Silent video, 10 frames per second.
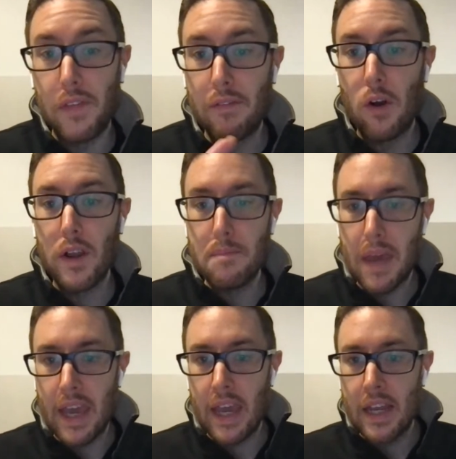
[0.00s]
They've already
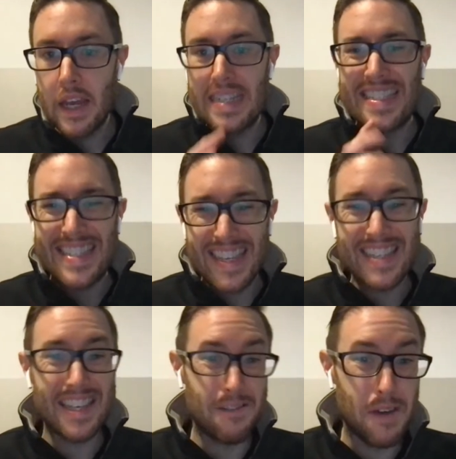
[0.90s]
made
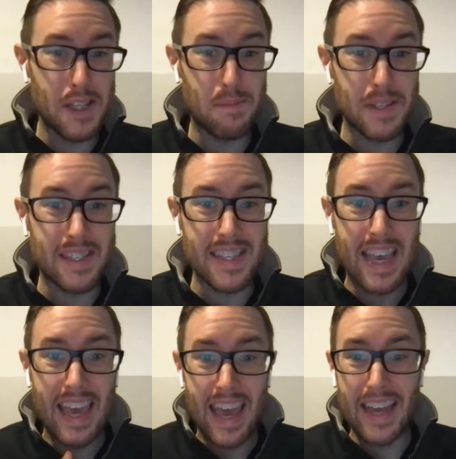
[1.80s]
6 investments
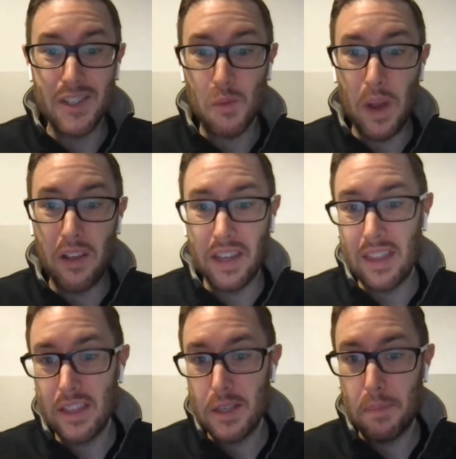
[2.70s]
as well
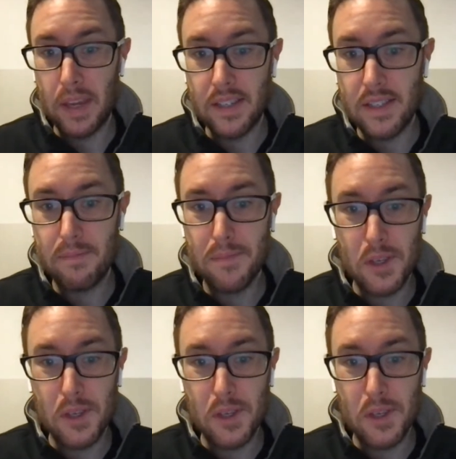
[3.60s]
in the space.